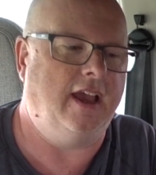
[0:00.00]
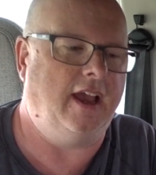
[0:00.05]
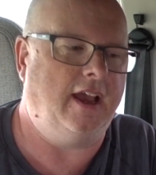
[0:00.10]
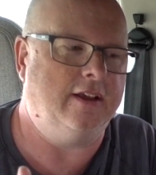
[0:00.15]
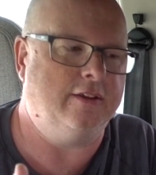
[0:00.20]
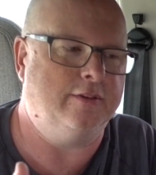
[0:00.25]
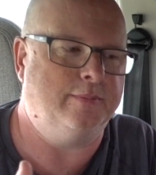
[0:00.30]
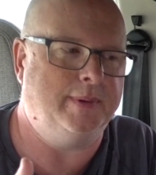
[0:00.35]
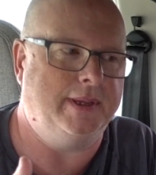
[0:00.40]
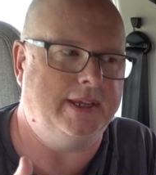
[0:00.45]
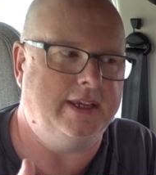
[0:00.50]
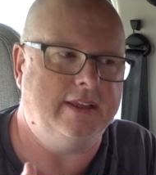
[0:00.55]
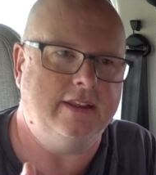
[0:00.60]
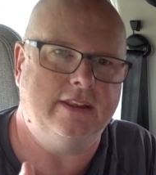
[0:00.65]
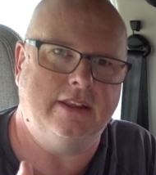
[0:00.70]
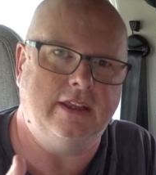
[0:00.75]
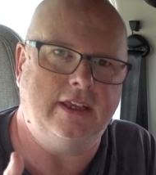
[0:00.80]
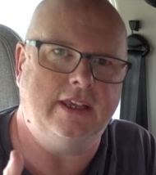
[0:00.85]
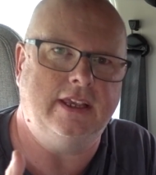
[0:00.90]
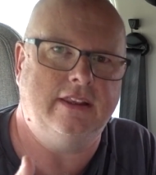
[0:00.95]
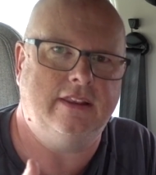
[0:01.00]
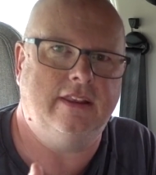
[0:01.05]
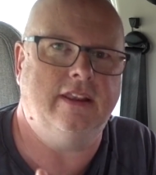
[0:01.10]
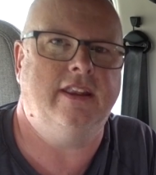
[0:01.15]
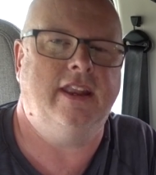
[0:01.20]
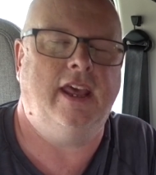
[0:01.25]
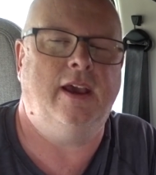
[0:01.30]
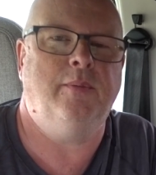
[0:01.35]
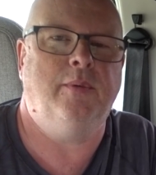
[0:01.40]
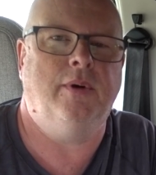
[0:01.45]
as being the
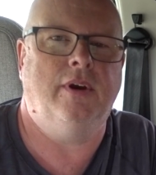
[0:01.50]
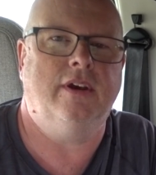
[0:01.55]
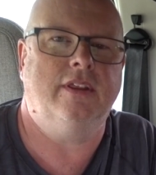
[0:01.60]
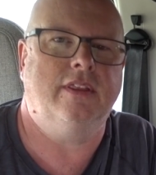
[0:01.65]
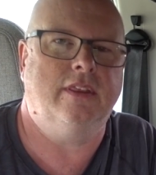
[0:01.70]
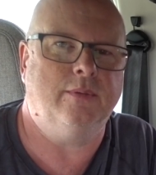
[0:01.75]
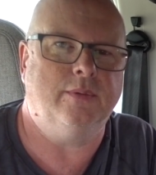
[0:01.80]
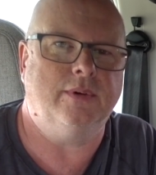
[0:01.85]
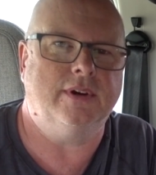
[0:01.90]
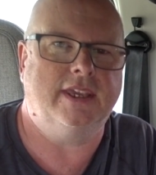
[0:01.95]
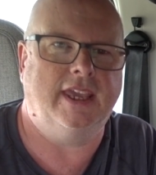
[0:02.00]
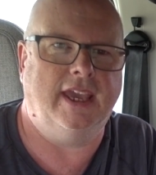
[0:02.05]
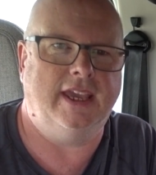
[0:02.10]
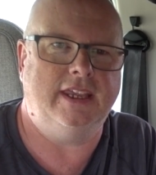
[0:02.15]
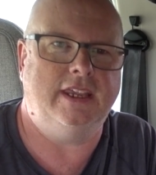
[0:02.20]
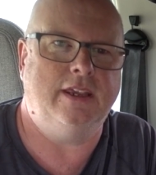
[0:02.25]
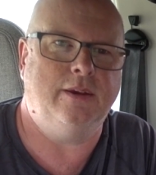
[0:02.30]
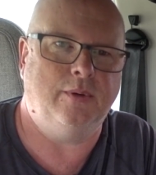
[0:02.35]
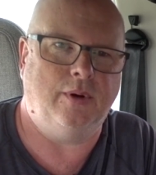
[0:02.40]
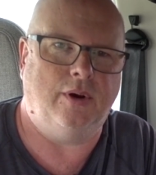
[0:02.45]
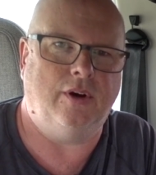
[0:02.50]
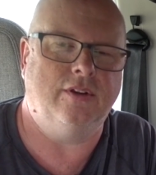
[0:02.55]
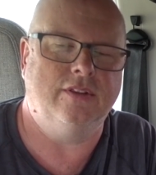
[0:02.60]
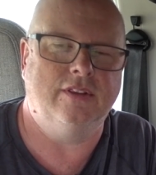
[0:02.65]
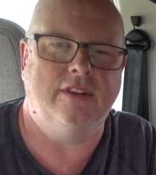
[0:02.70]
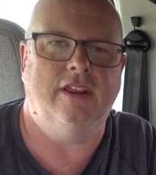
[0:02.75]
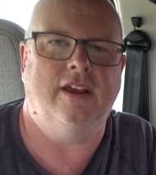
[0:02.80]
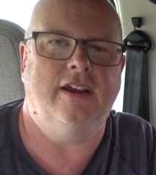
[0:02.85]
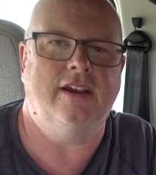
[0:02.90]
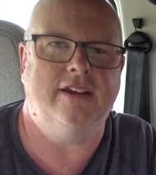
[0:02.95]
network that will get you
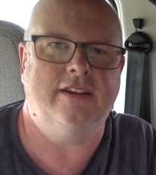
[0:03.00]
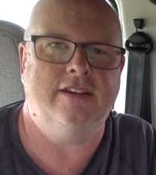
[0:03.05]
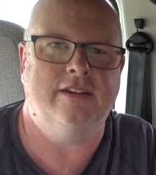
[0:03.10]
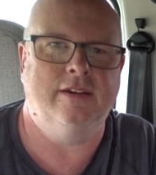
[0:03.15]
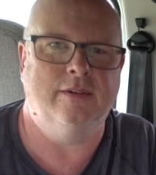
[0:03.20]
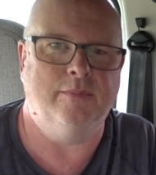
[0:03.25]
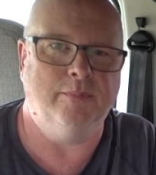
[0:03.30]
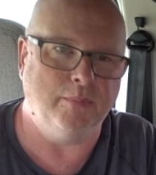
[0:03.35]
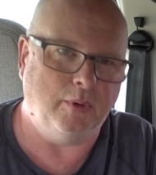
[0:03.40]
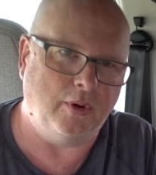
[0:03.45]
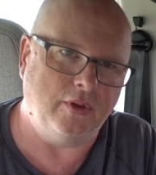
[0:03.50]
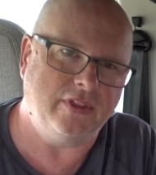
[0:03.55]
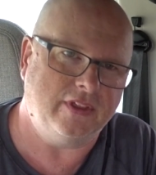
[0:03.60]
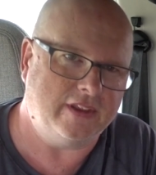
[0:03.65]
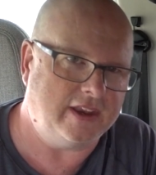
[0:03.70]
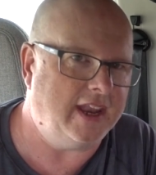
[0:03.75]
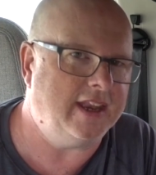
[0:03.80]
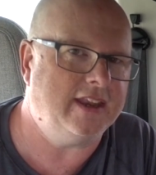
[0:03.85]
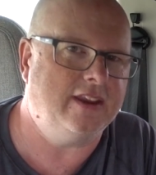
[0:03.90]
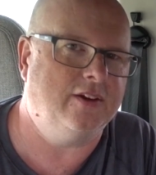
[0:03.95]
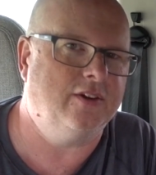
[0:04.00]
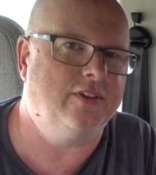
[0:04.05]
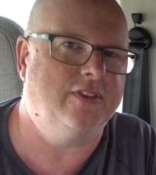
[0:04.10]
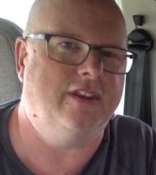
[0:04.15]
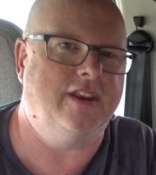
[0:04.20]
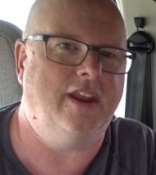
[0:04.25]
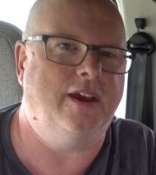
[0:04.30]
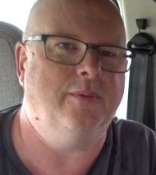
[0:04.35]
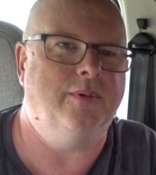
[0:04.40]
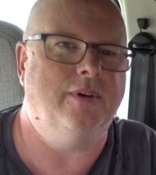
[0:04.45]
online more than any
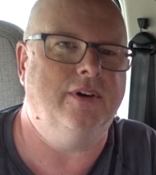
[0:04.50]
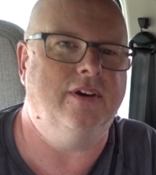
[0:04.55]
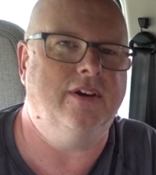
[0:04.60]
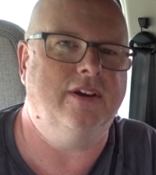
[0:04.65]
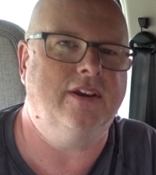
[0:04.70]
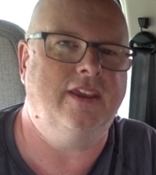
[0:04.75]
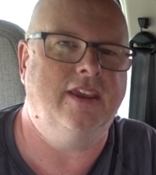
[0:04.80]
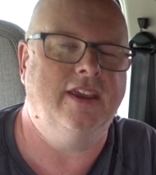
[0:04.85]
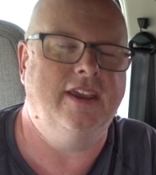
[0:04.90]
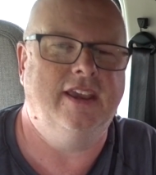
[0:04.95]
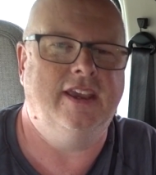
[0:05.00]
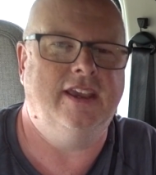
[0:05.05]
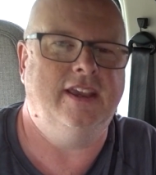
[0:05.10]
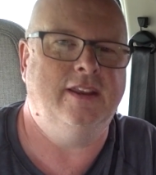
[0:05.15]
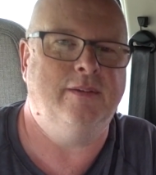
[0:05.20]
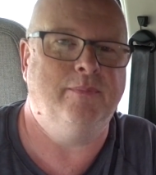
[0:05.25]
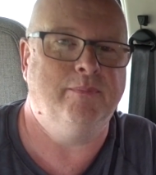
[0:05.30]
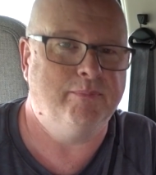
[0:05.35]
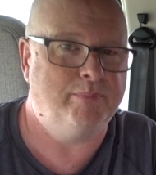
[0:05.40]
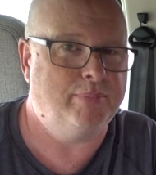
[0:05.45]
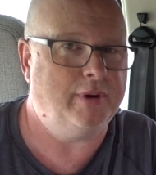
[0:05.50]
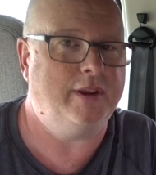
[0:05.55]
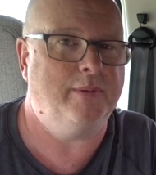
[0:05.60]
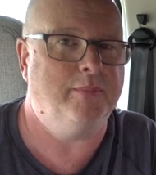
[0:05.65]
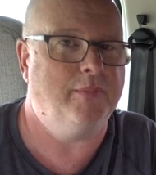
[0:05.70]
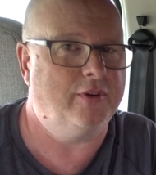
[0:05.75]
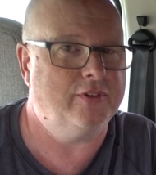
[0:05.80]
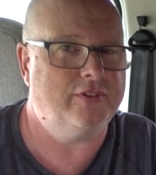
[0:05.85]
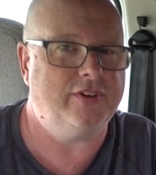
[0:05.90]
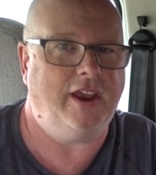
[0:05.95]
other network in pretty
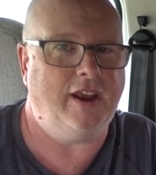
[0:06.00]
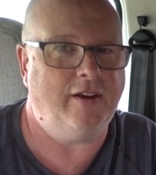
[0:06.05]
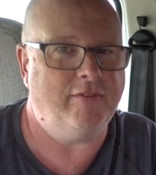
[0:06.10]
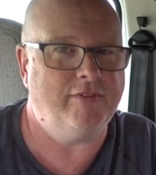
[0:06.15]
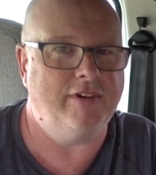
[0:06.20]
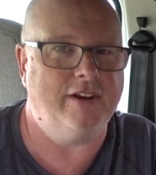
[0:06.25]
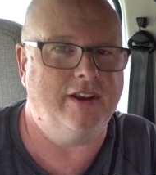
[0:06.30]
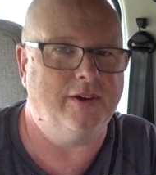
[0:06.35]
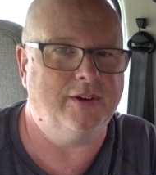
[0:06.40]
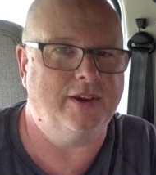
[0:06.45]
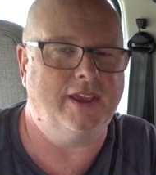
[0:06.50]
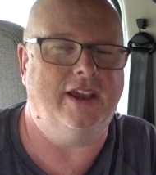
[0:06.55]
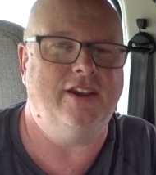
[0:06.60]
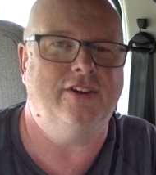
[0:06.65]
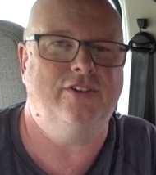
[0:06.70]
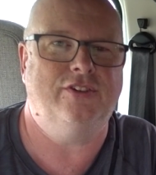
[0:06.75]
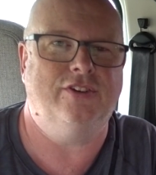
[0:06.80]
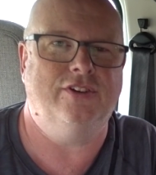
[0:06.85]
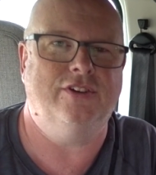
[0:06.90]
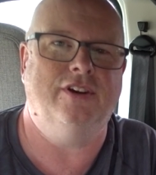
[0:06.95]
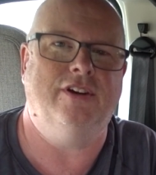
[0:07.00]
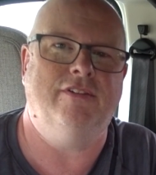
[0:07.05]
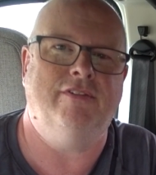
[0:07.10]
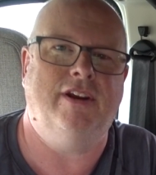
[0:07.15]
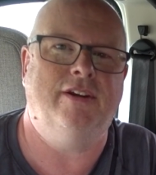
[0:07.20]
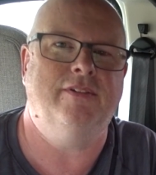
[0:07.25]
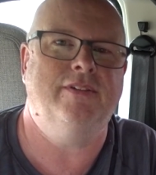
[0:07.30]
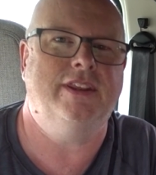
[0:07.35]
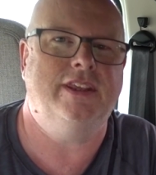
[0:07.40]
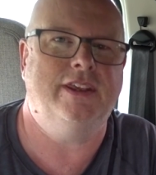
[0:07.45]
much every location
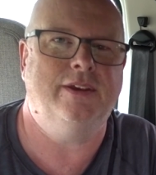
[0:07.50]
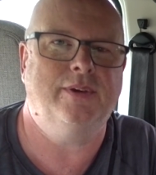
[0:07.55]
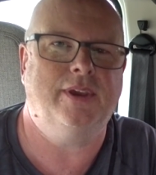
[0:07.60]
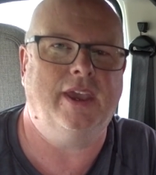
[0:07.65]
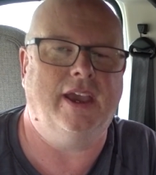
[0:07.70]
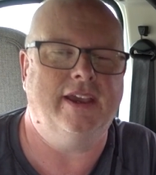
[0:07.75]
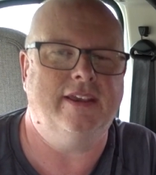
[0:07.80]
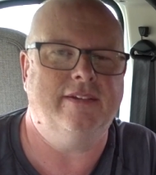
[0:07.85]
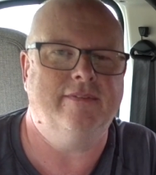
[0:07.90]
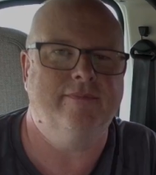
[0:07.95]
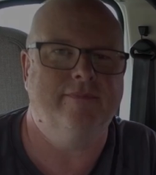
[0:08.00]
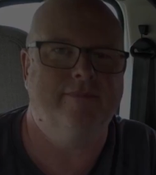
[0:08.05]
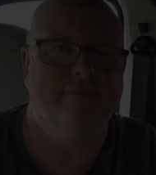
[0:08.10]
around the UK.